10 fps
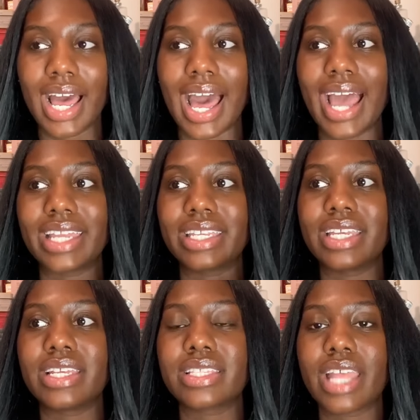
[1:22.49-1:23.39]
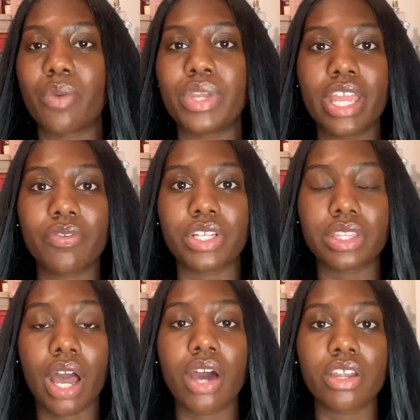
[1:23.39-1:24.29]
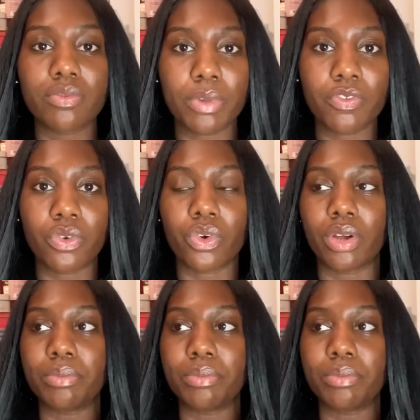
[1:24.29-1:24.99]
ideas that we never thought of before,